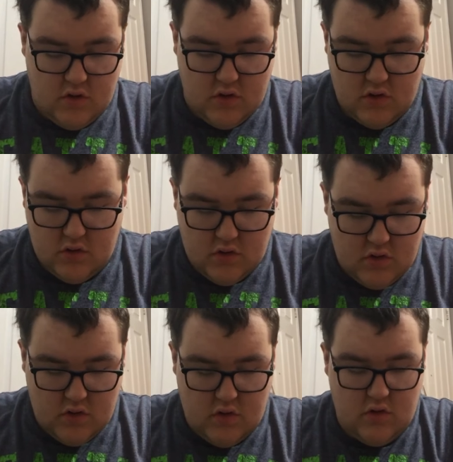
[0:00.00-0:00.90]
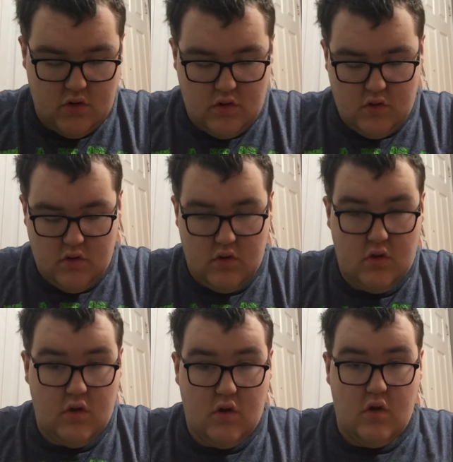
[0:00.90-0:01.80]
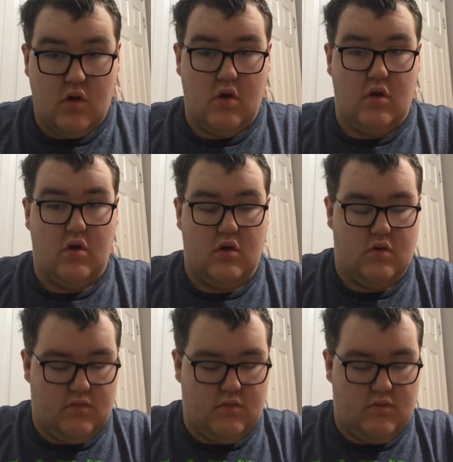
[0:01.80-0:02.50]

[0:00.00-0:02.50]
No one is speaking in this clip.